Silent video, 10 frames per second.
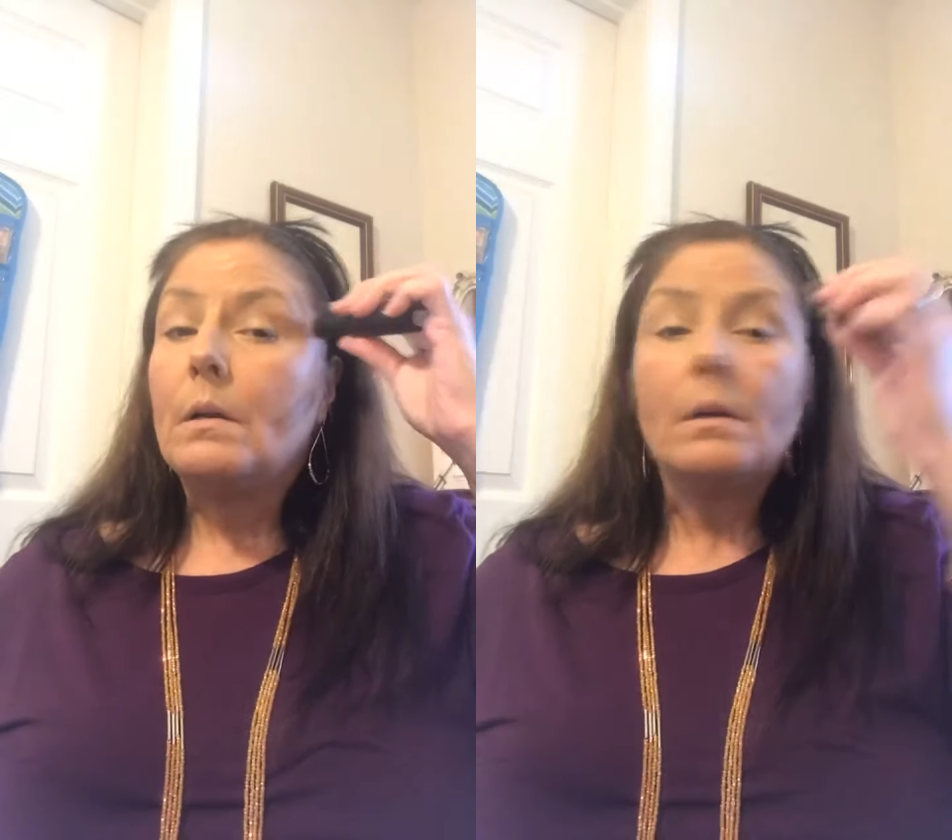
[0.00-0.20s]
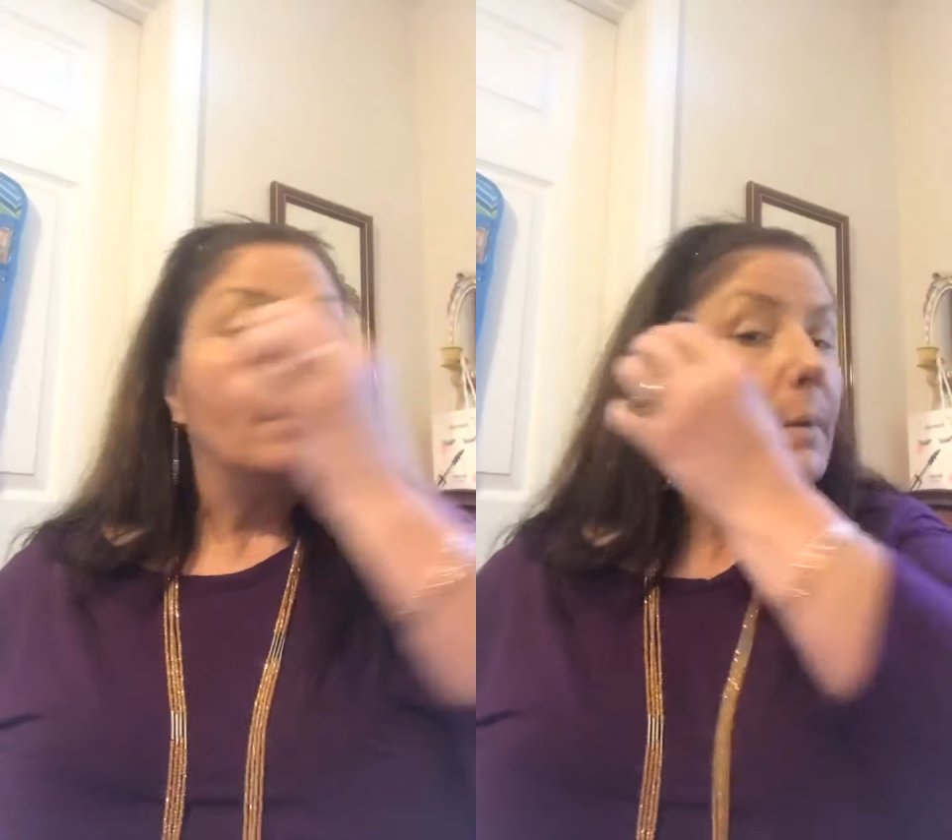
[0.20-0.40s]

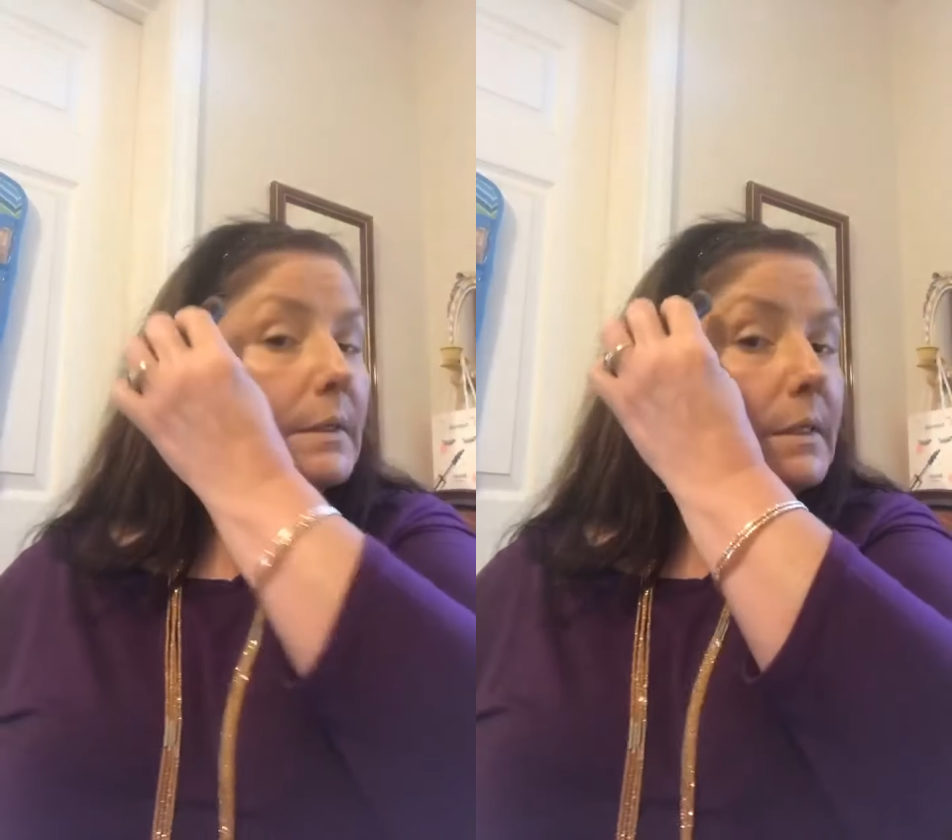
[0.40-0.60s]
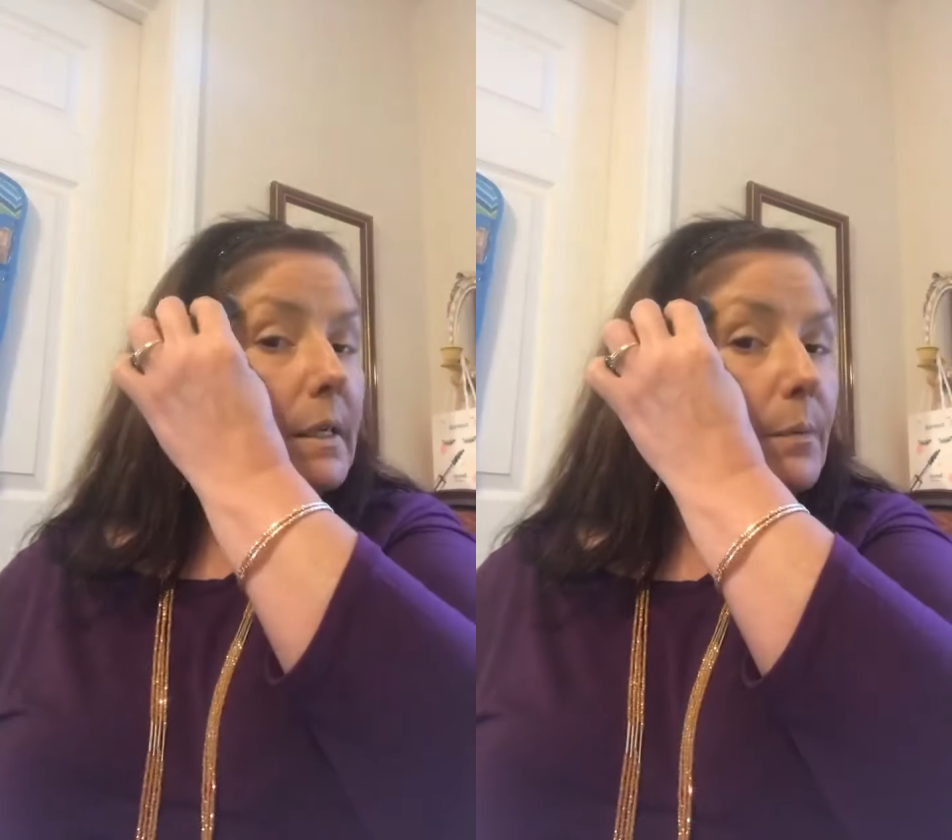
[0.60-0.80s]
My
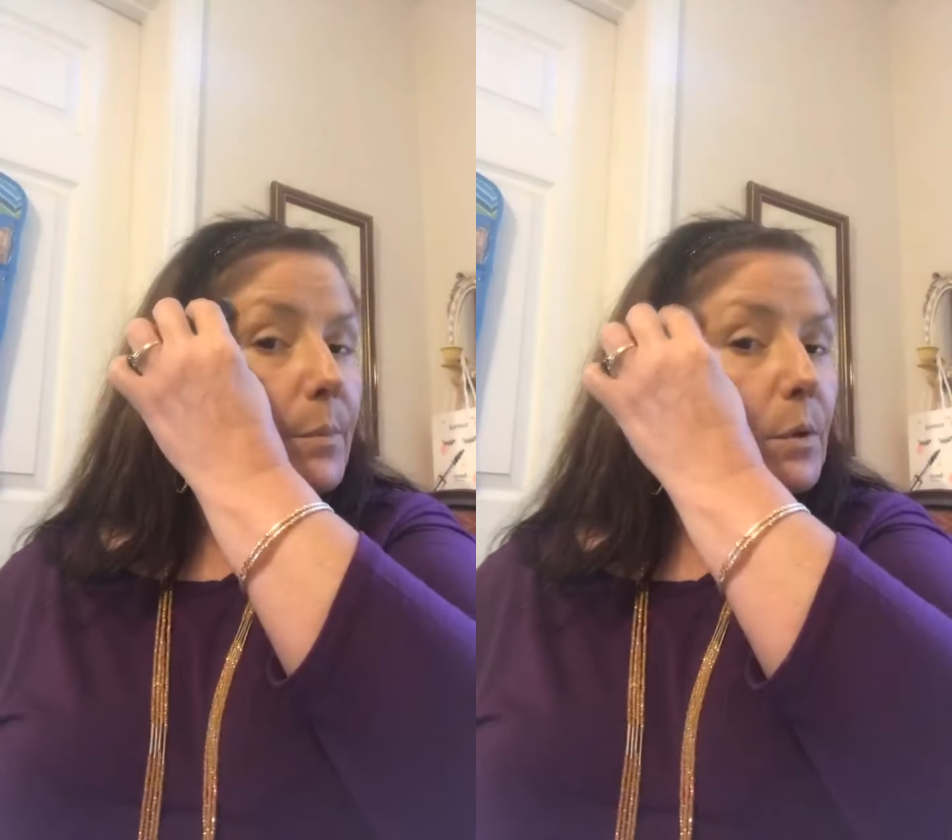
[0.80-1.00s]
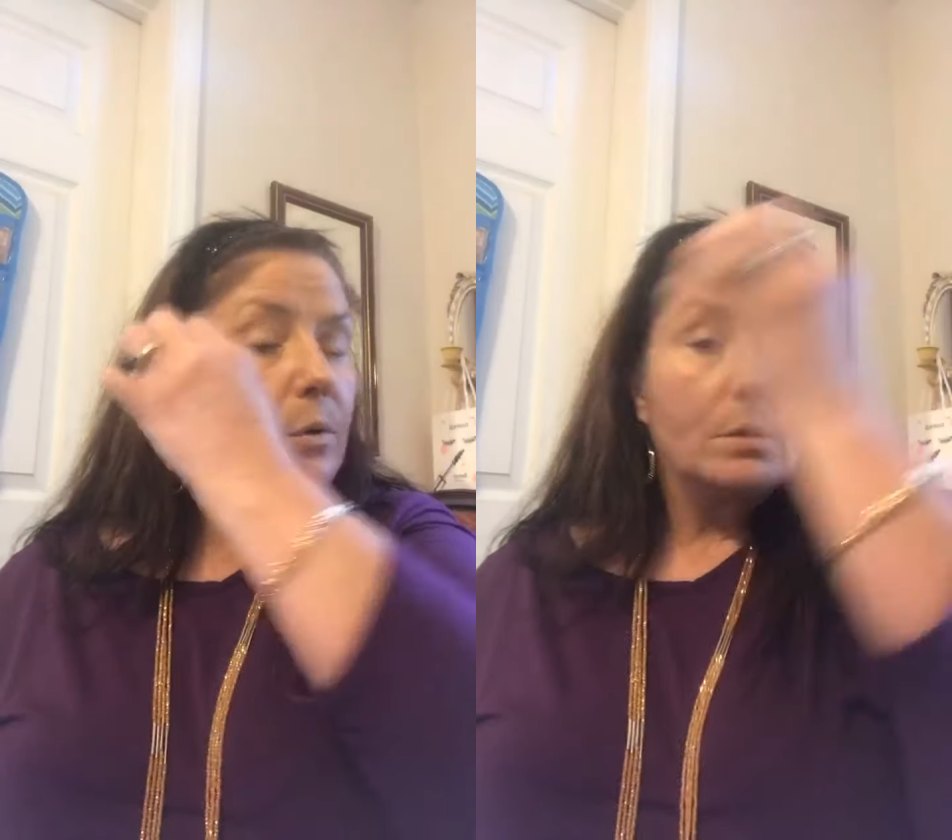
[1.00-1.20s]

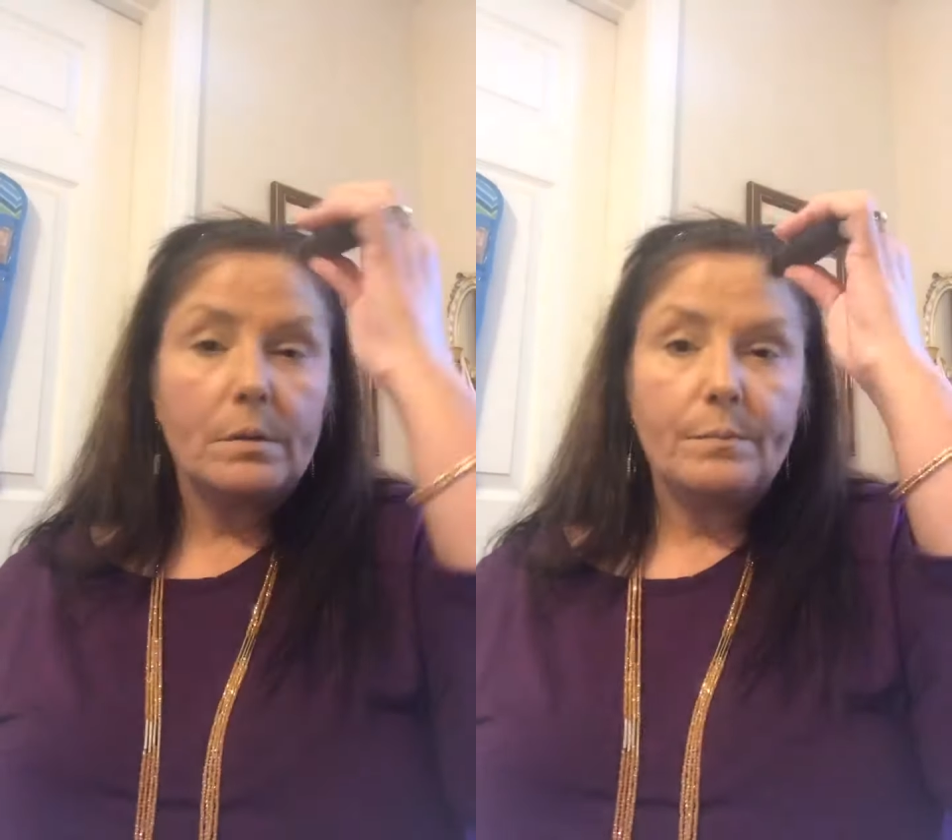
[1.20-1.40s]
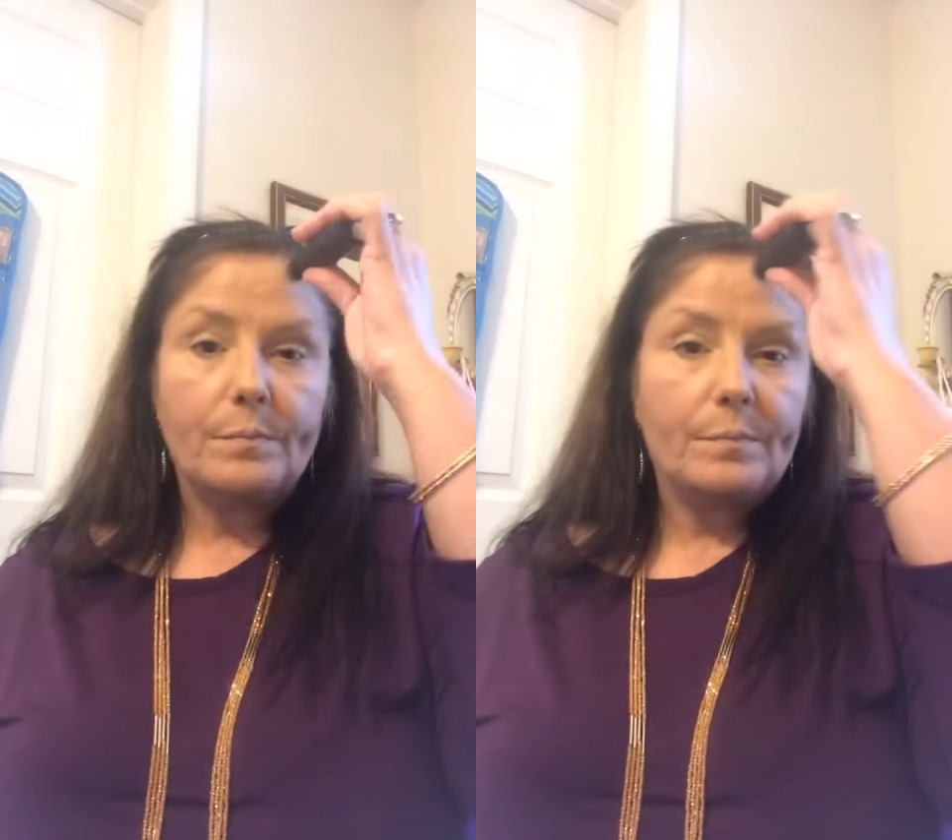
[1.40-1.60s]
temples,
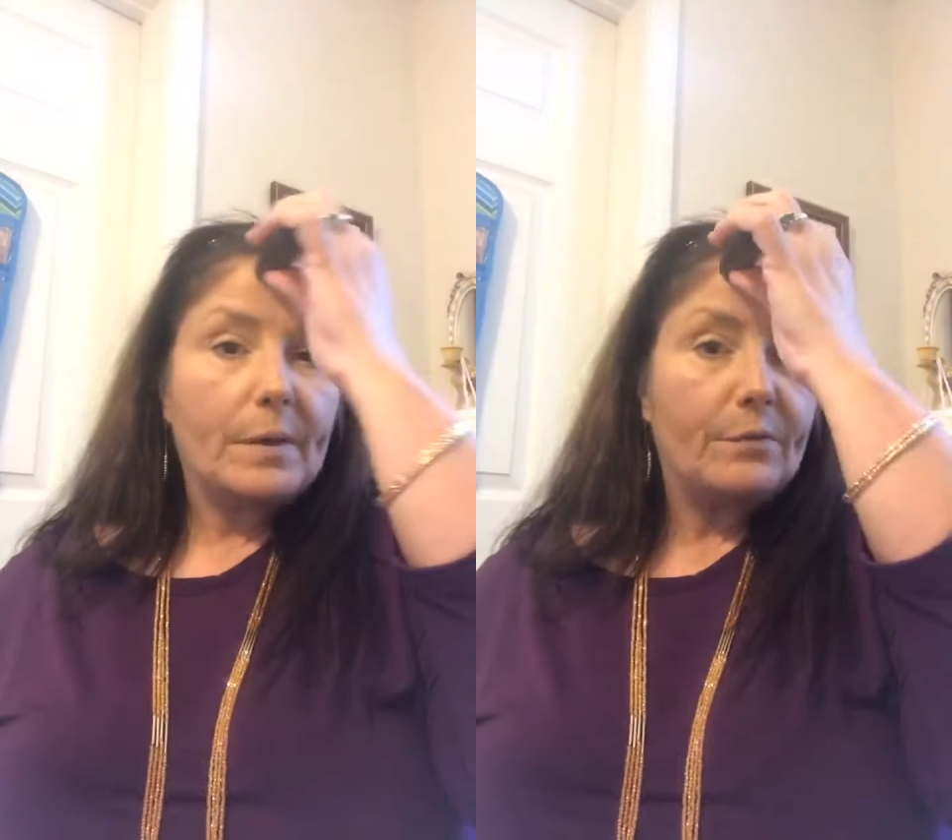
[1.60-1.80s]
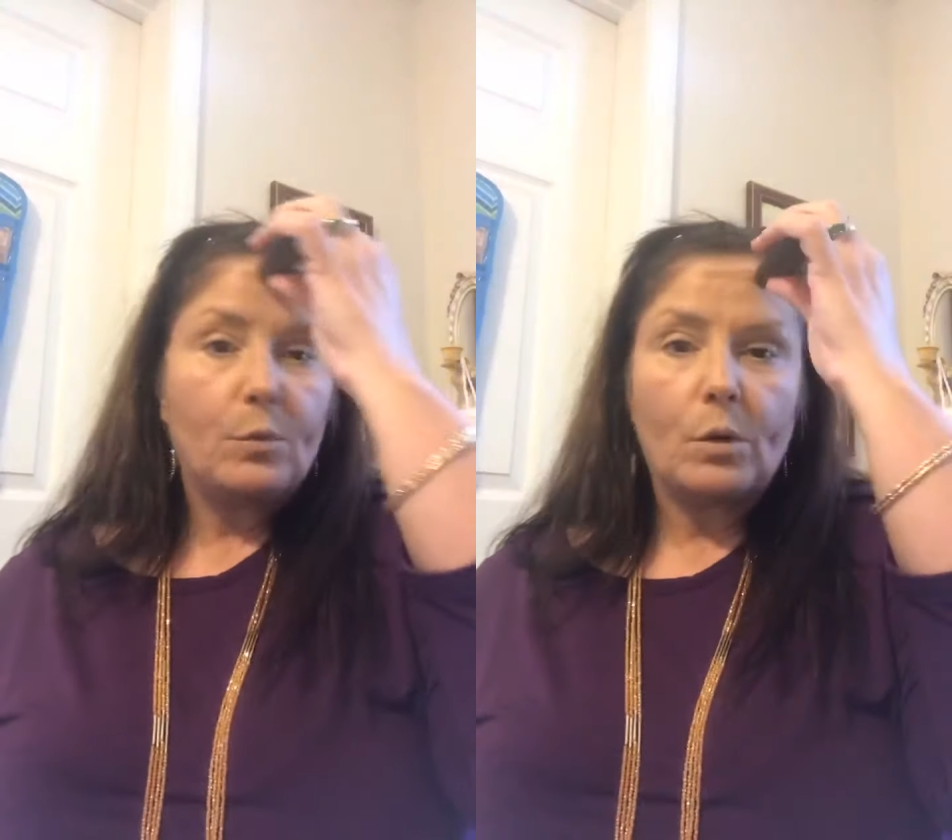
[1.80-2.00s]
my
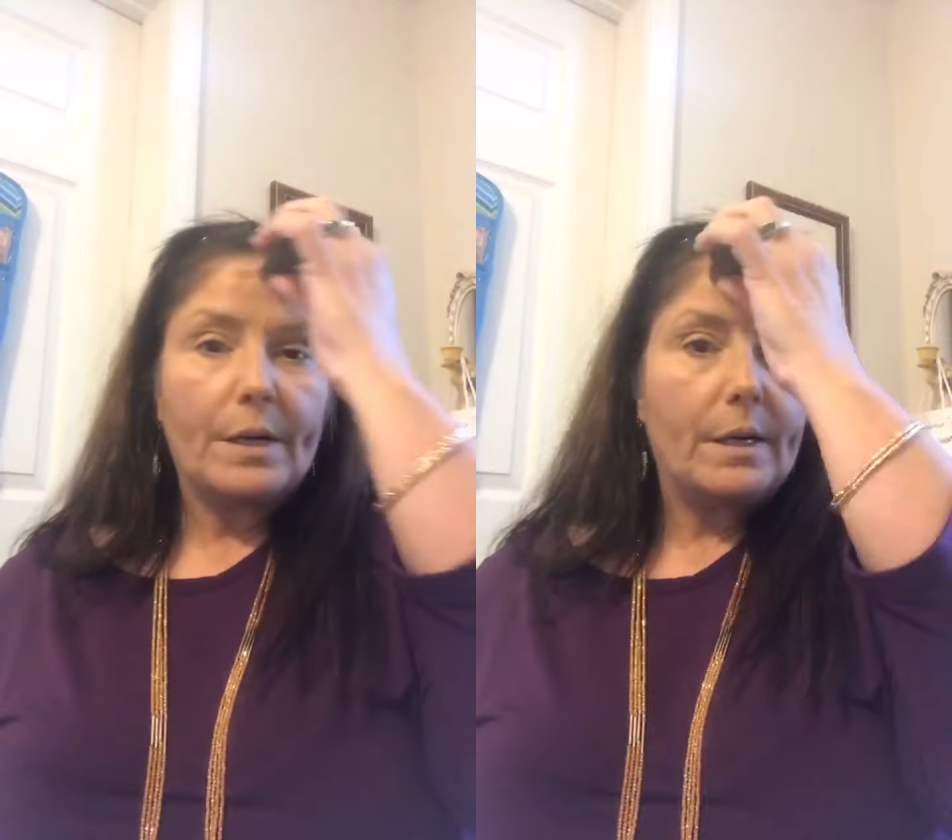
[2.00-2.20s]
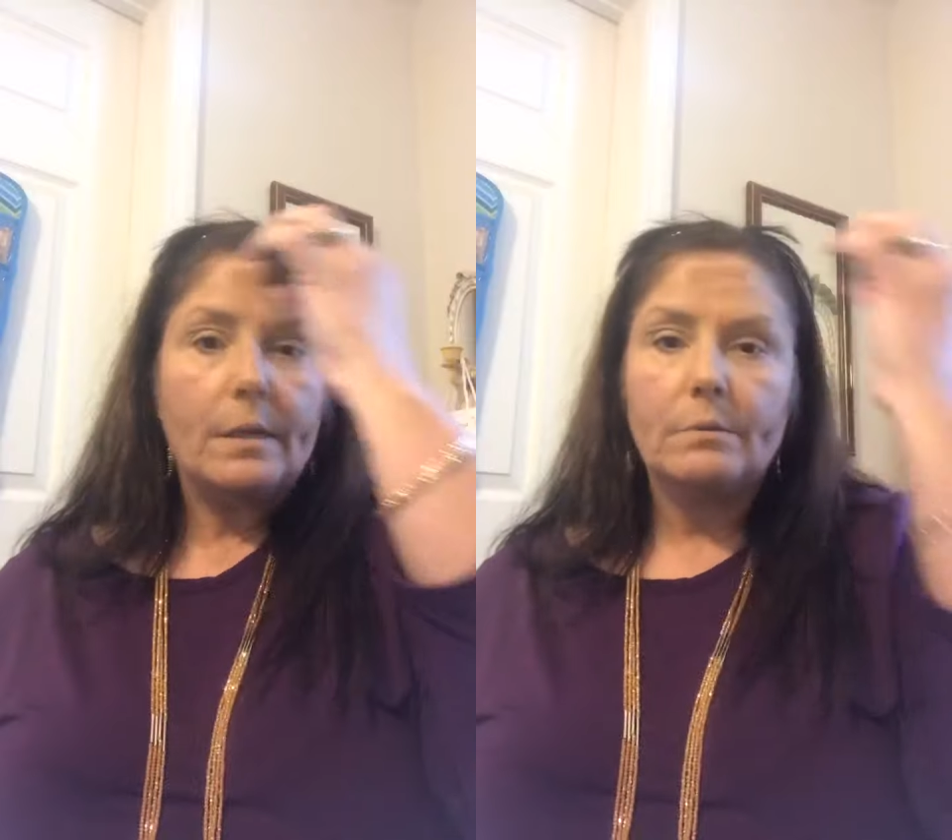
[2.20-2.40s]
forehead.